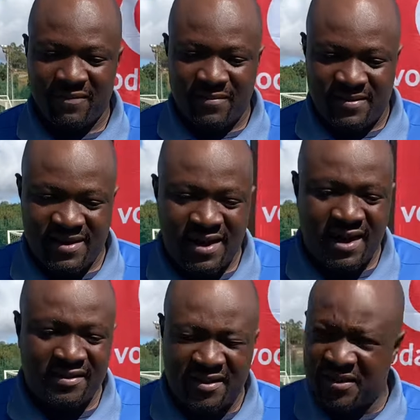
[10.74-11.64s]
Yeah,
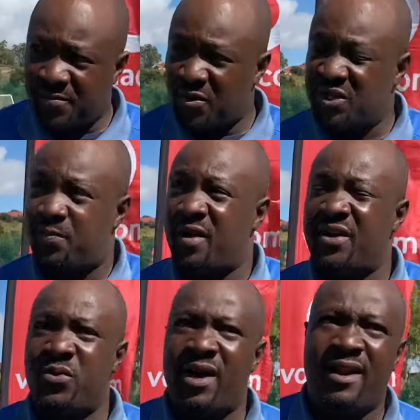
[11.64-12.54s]
I think the boys played
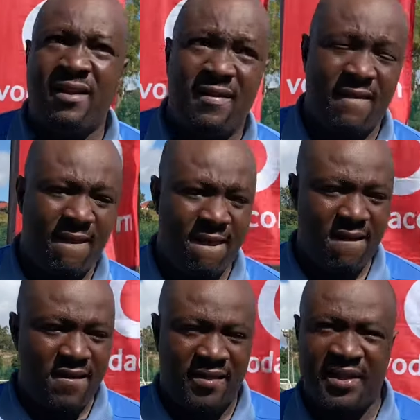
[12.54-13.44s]
well.
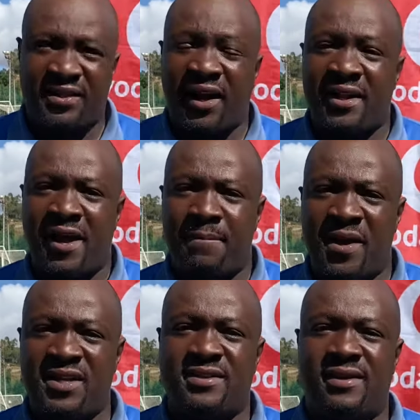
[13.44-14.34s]
They tried their
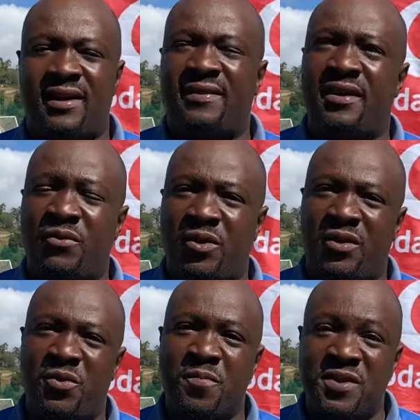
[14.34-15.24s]
best. I think we,
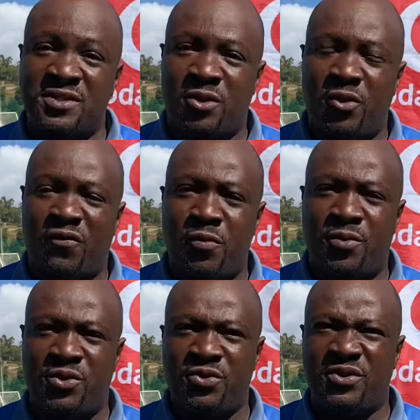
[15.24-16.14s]
we missed a lot of
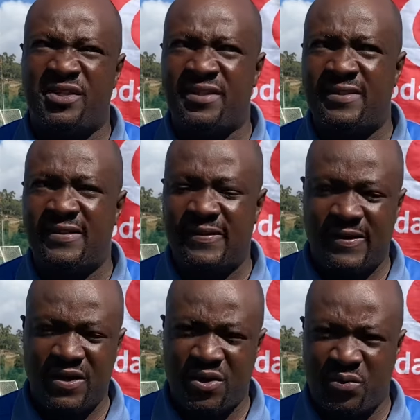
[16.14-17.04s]
opportunities.
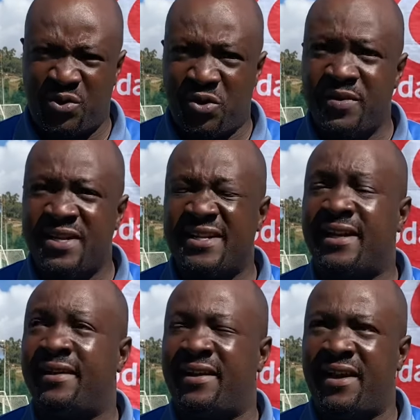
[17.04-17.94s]
We
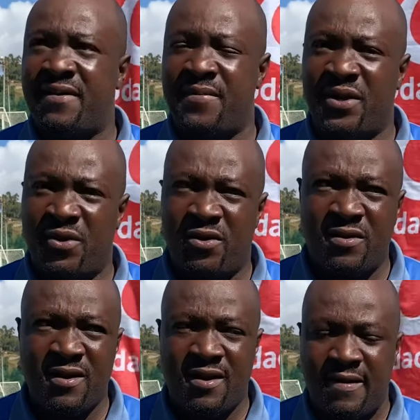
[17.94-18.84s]
dominated the game, you know.
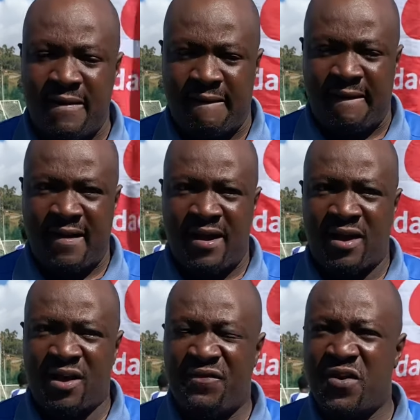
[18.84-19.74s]

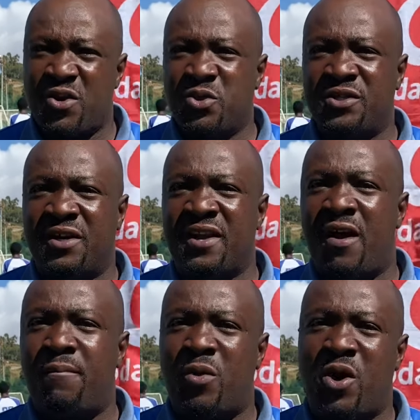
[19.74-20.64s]
Uh, if you are using
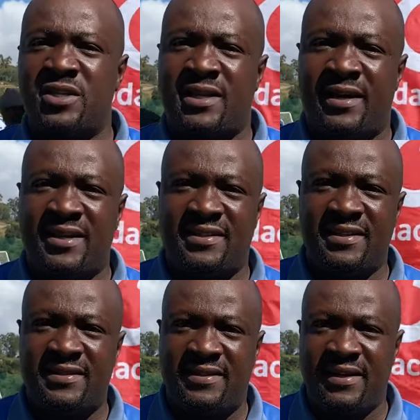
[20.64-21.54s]
young boys that are
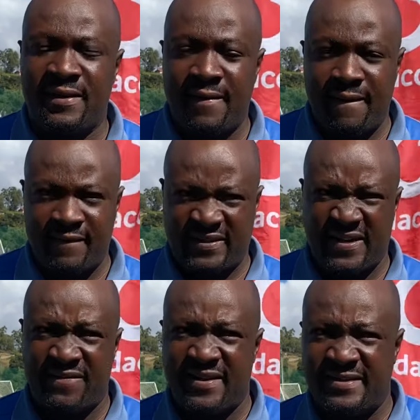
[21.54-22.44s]
16,
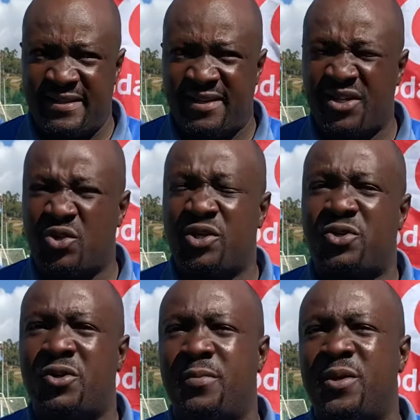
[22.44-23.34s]
17 into a
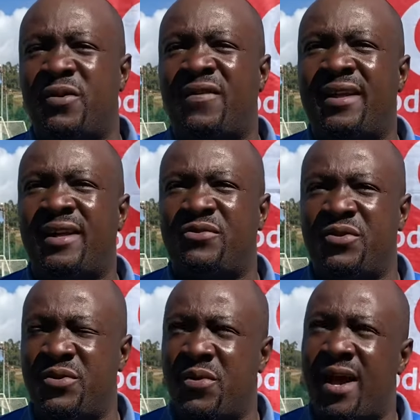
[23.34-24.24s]
tournament of under
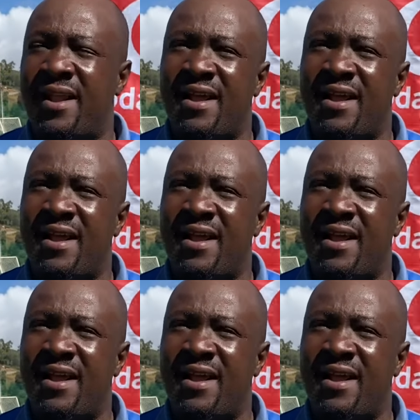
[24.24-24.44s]
21,